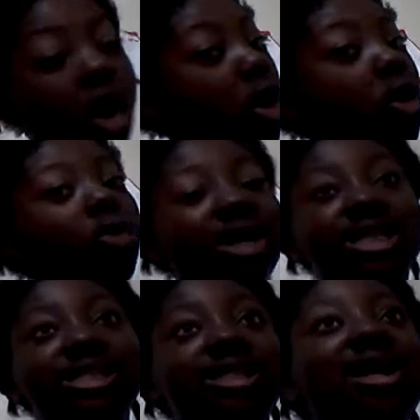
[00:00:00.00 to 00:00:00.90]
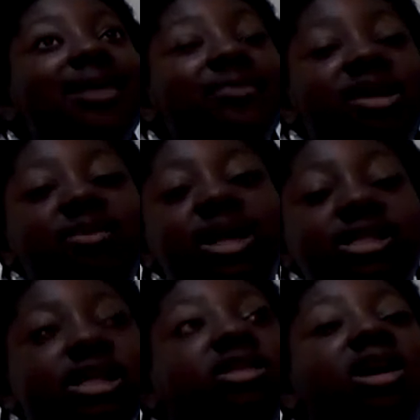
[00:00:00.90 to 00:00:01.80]
always stare at me
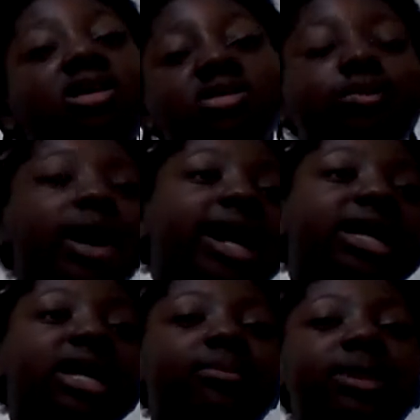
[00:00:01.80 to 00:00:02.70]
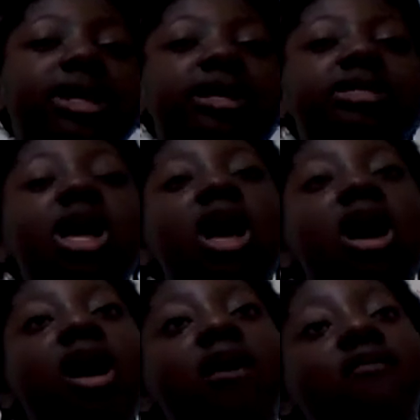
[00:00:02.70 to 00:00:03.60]
because he thought I was a bad kid because
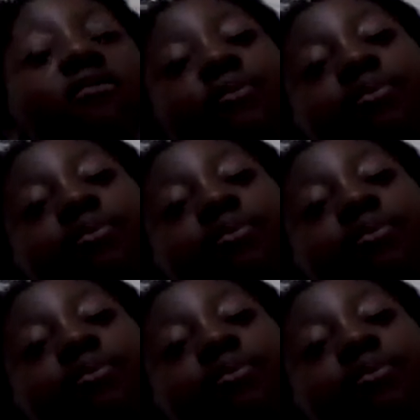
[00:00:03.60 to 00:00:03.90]
of